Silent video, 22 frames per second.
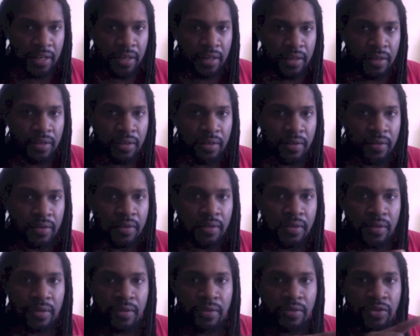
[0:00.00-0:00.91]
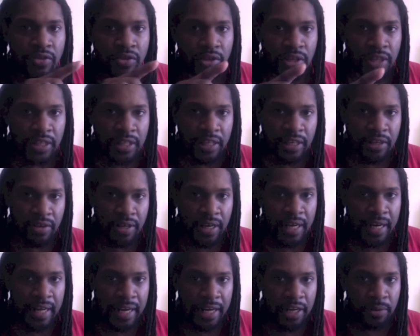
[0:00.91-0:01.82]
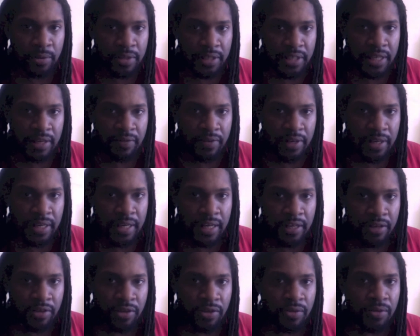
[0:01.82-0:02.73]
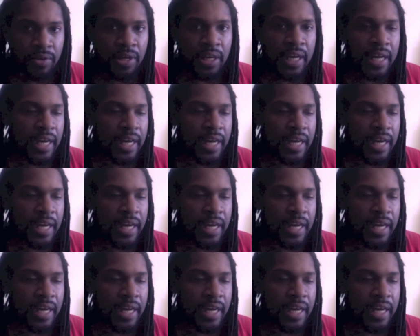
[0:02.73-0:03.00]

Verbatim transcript: You're going to click on that iOS 7 download,